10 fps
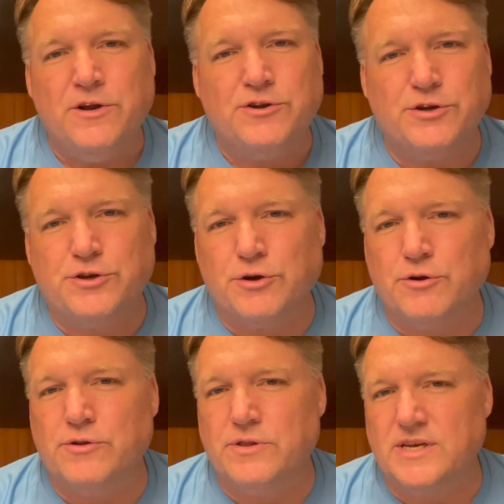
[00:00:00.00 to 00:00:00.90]
to
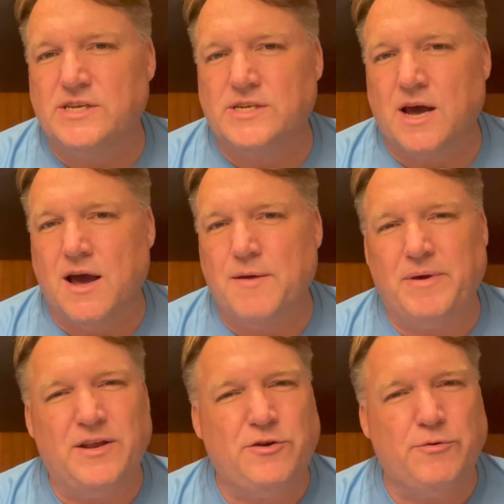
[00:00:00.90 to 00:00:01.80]
turn this time
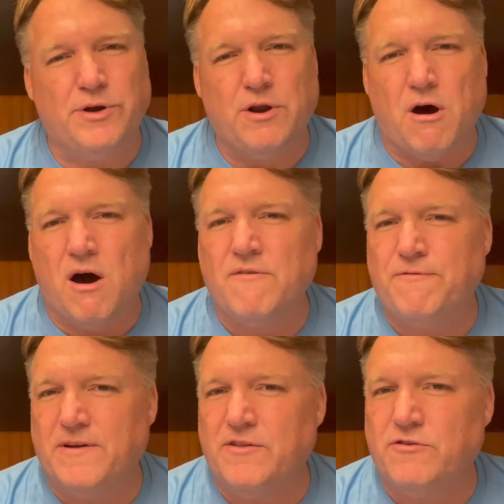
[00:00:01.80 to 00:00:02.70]
into an
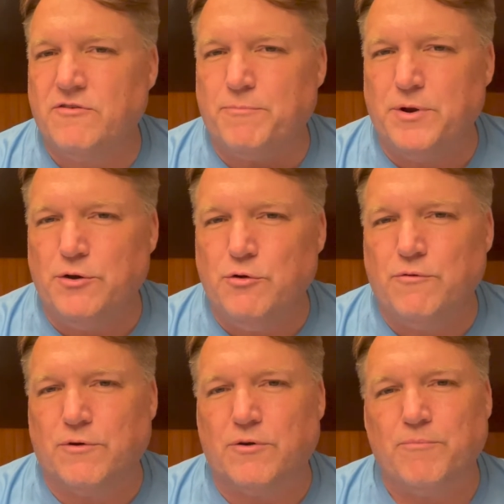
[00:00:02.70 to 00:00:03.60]
offensive
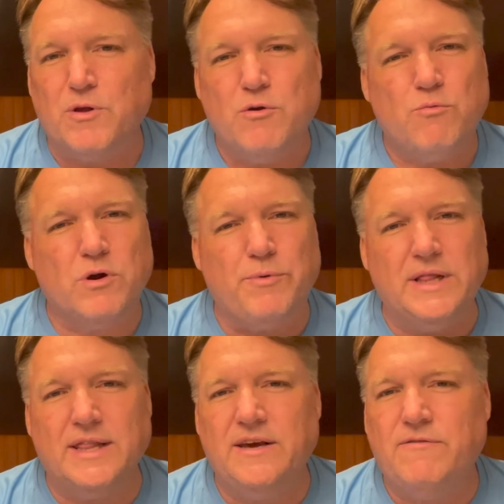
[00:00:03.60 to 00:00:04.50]
maneuver where we
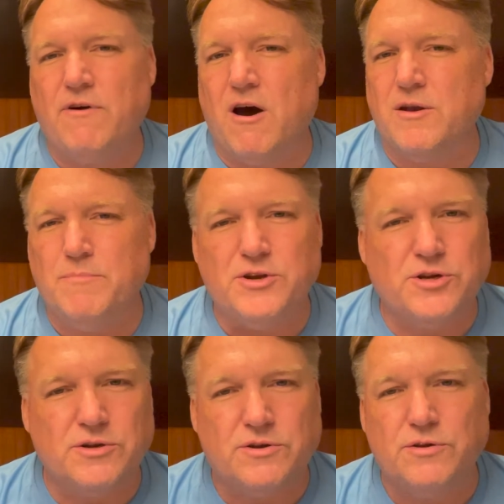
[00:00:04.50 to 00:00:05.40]
live on
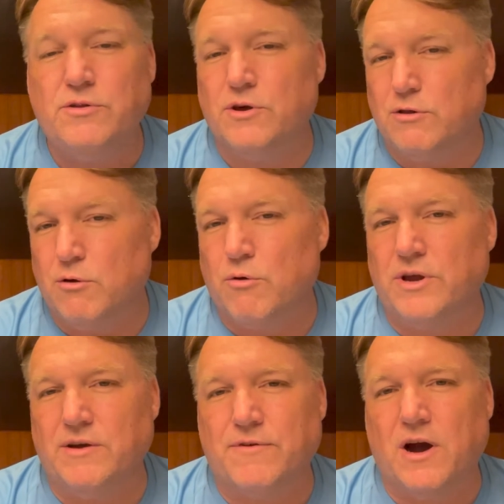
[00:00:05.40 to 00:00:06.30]
mission to the
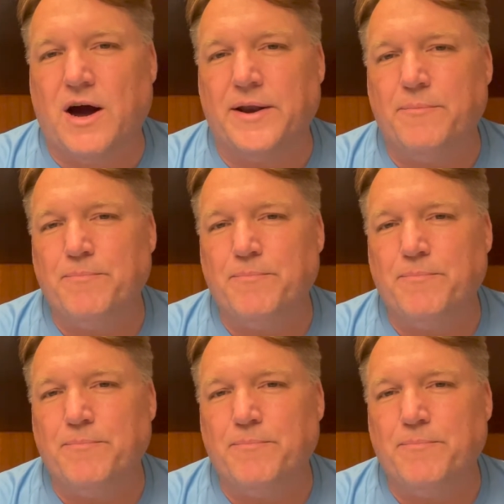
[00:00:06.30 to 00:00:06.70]
glory of God.